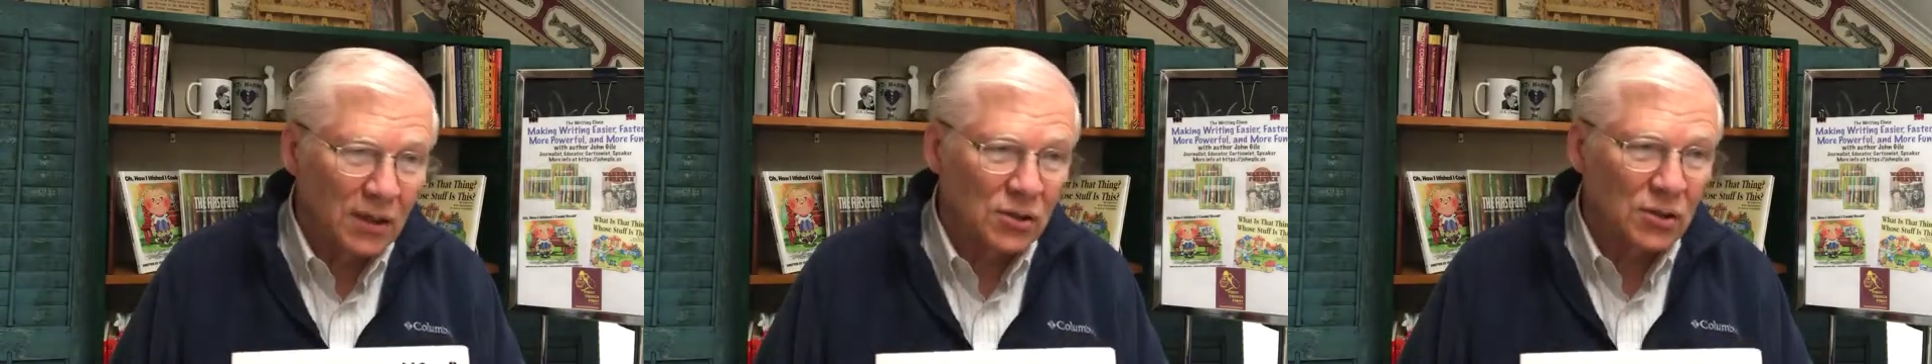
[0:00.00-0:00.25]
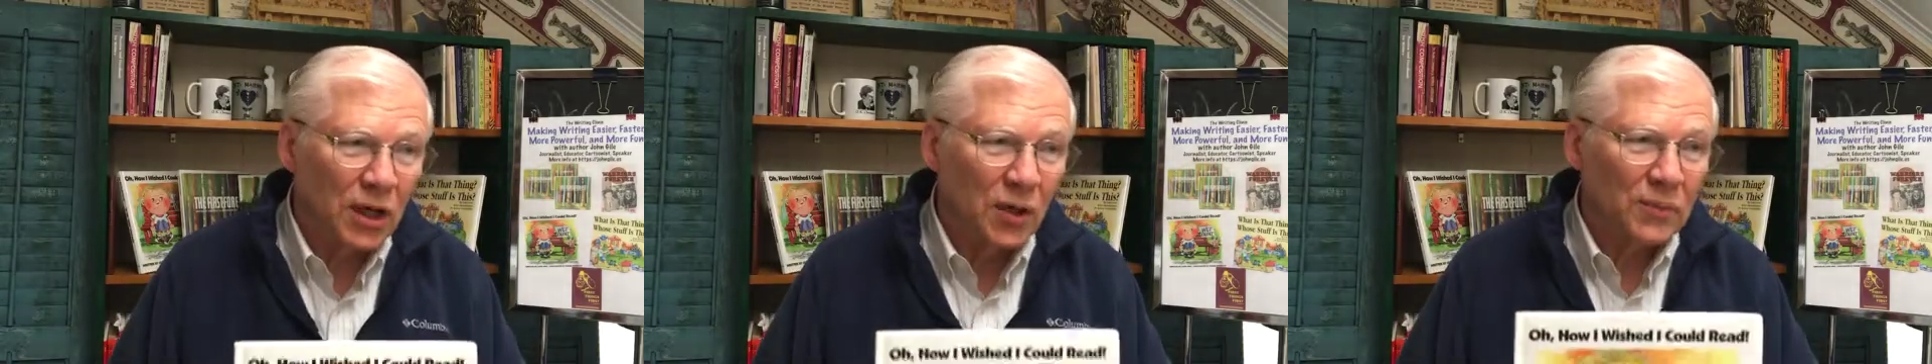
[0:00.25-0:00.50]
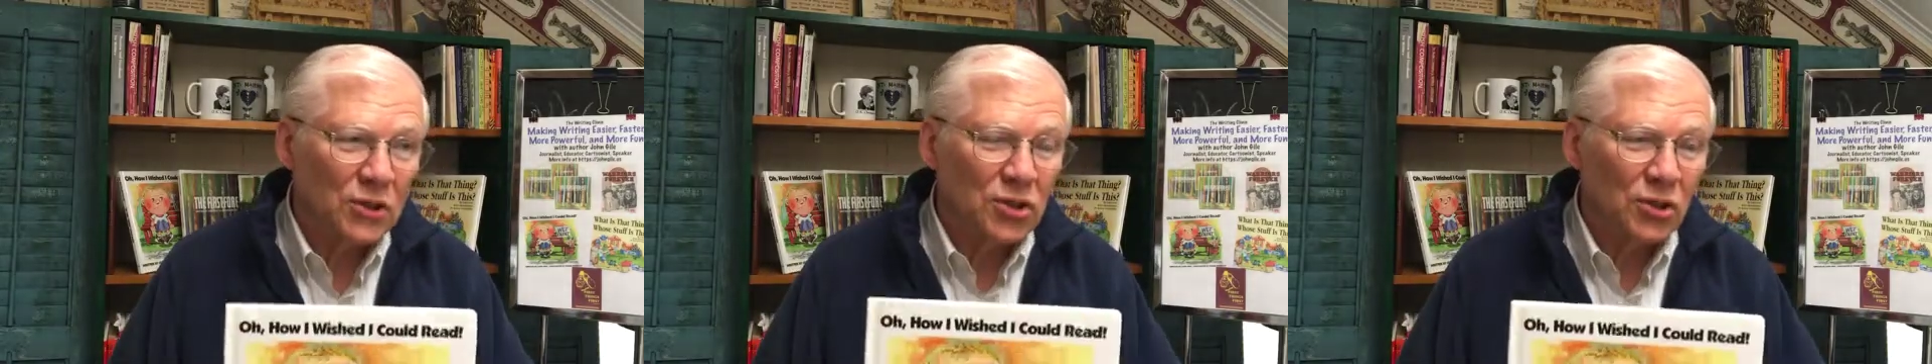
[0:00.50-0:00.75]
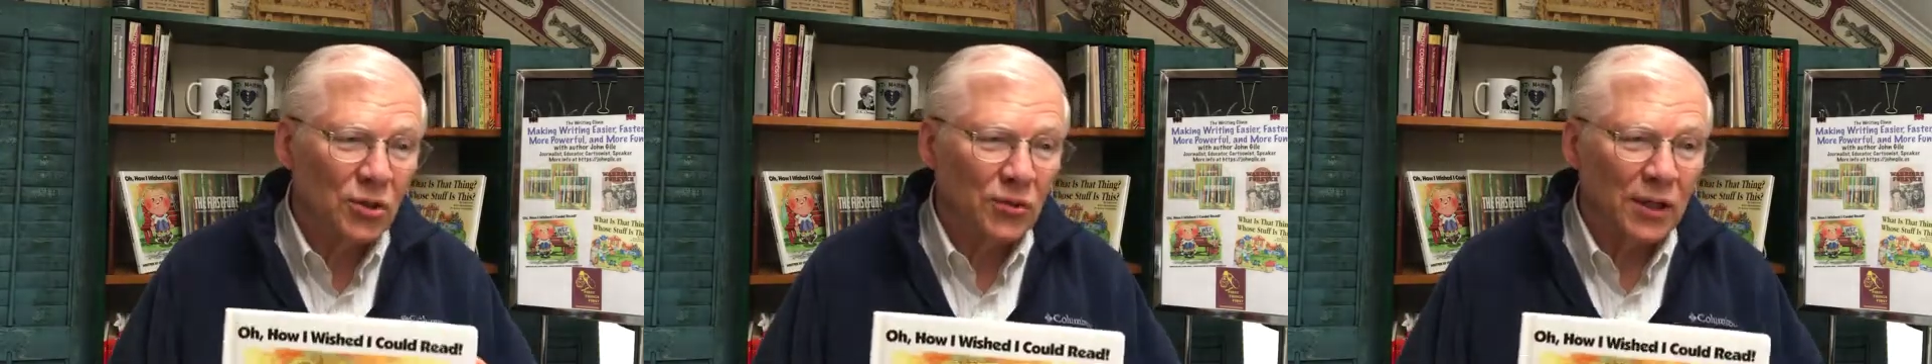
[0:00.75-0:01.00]
to help the
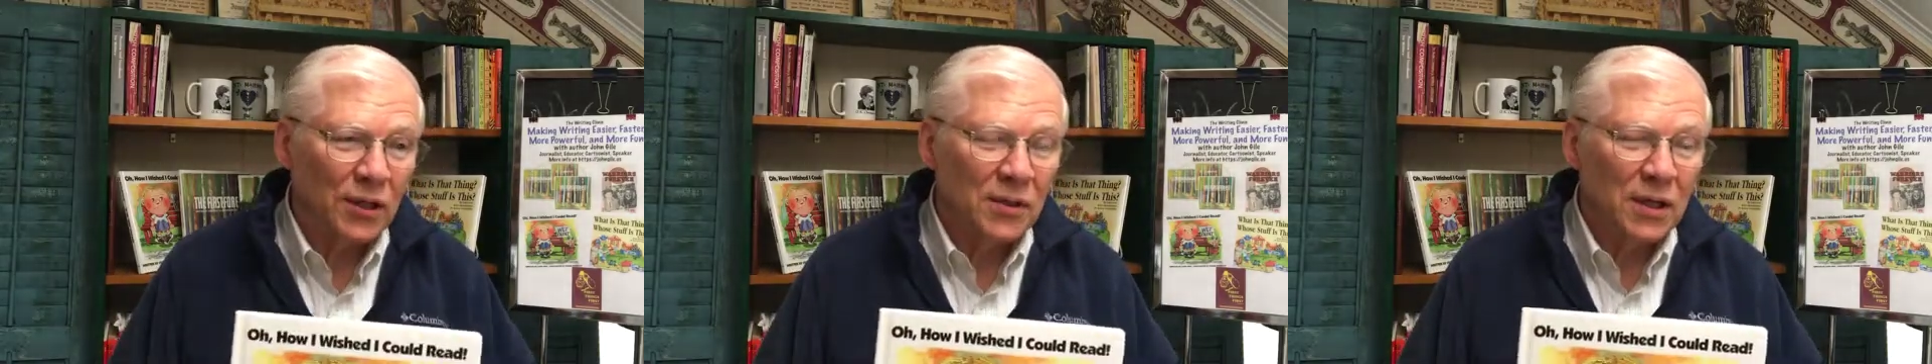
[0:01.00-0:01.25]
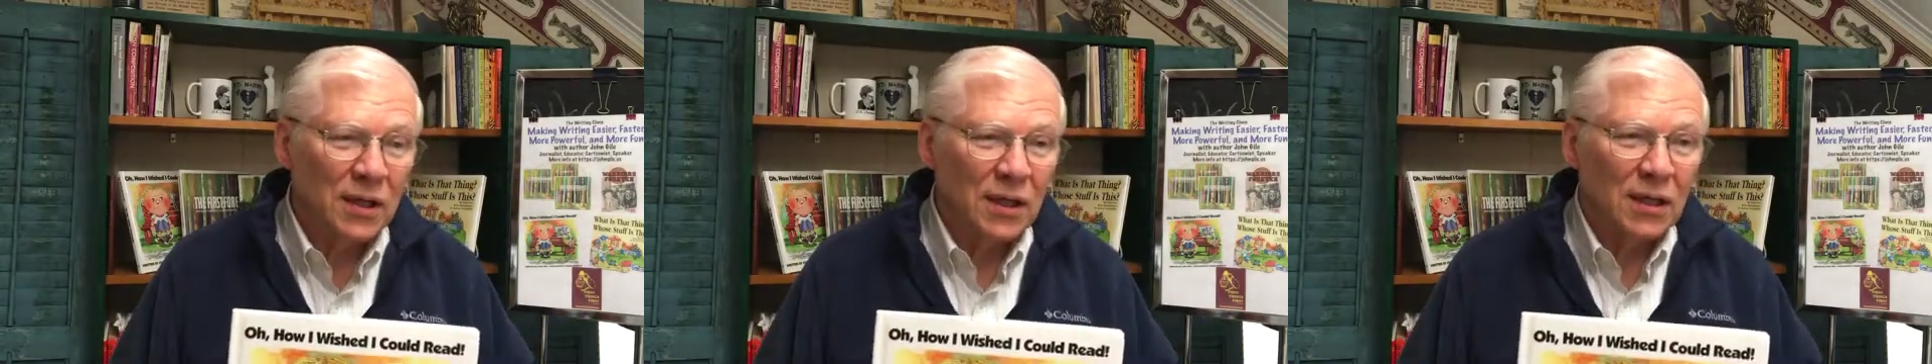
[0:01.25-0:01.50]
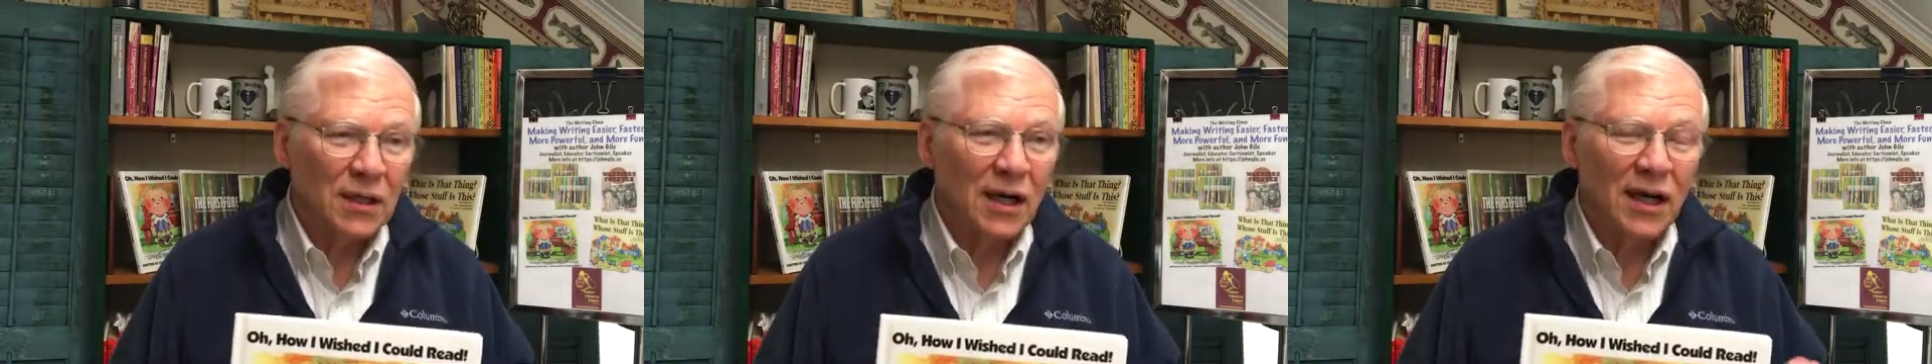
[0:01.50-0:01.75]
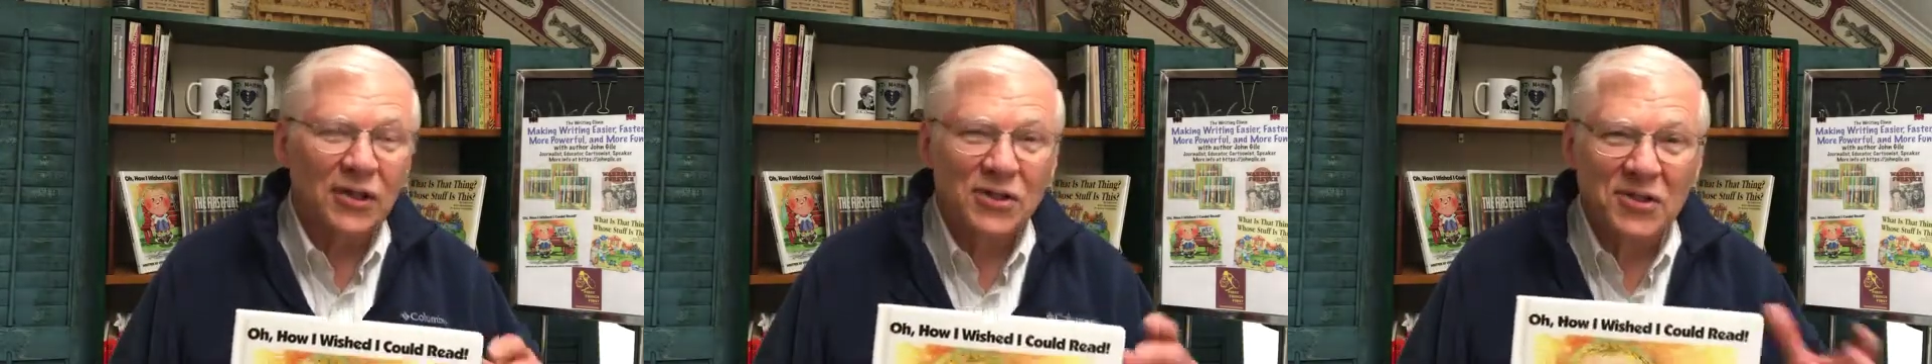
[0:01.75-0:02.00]
children
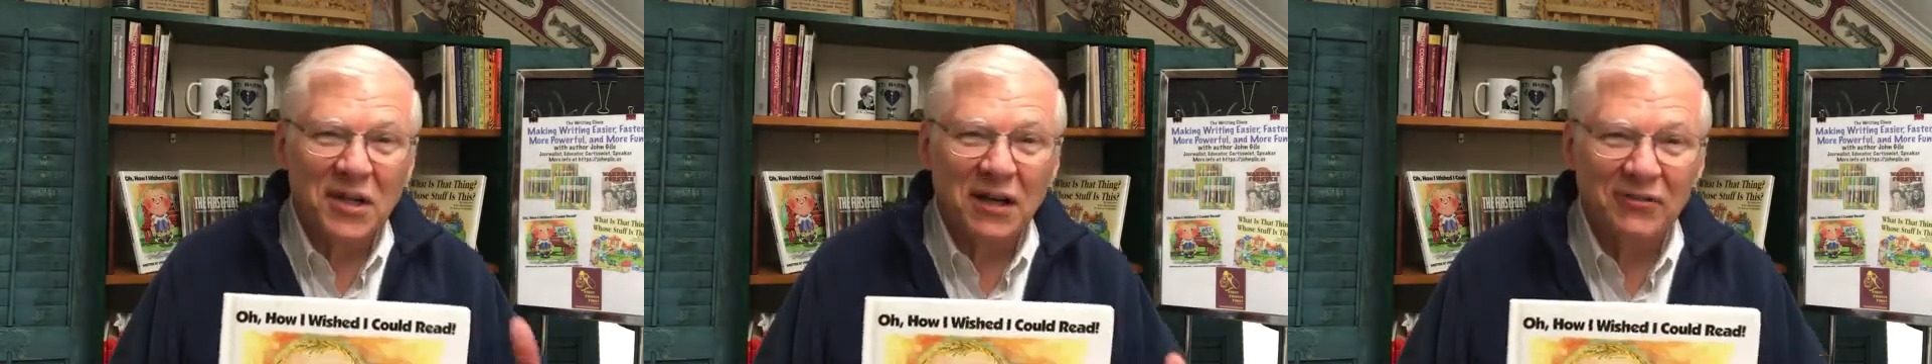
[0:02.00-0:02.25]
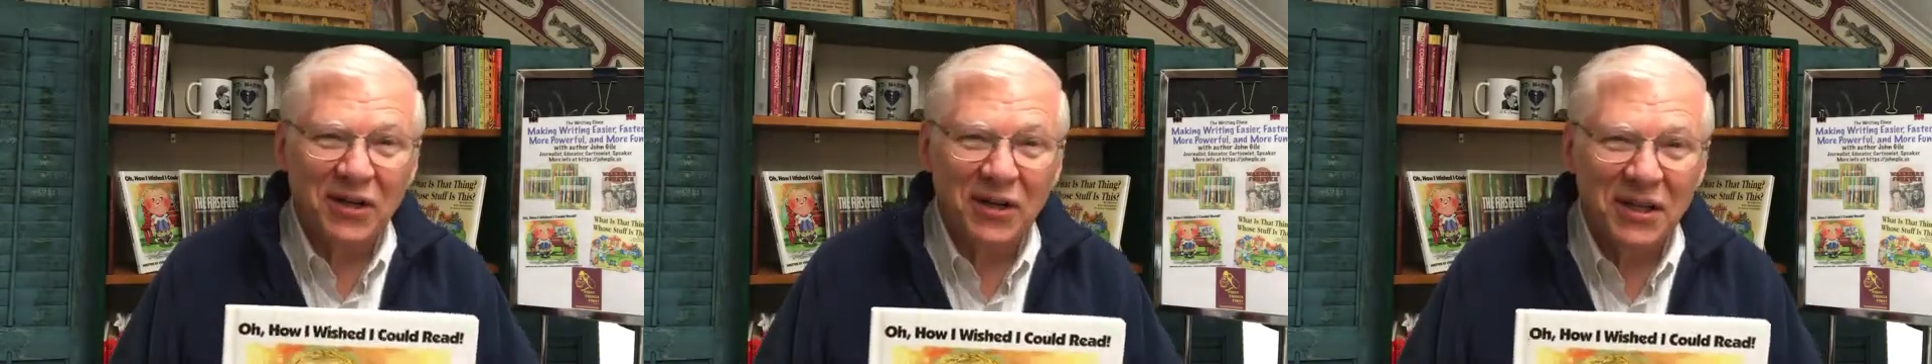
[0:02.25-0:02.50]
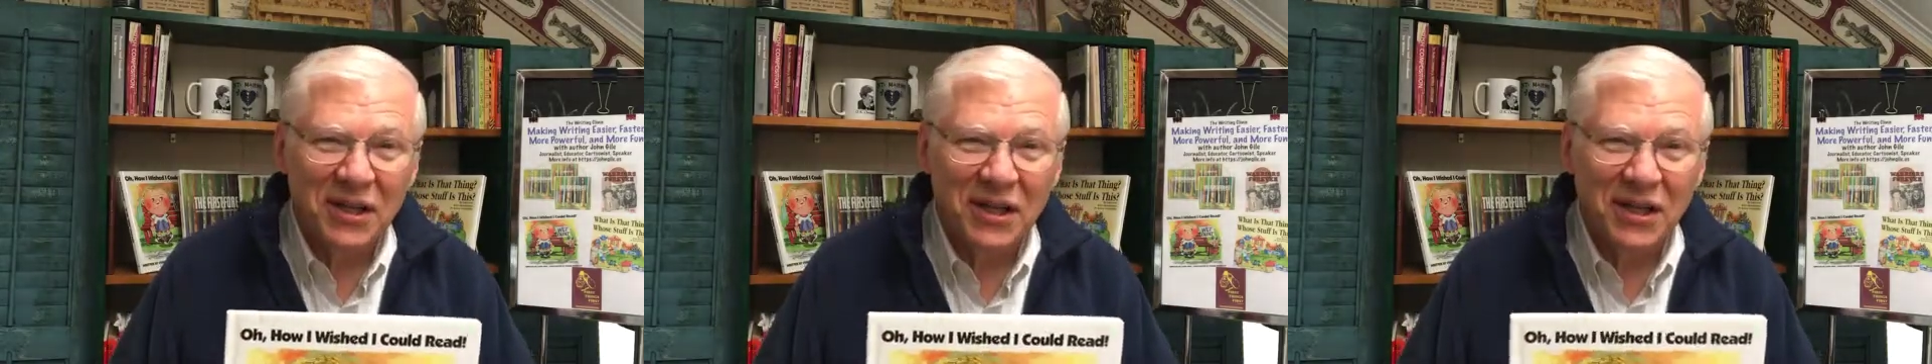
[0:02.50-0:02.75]
discover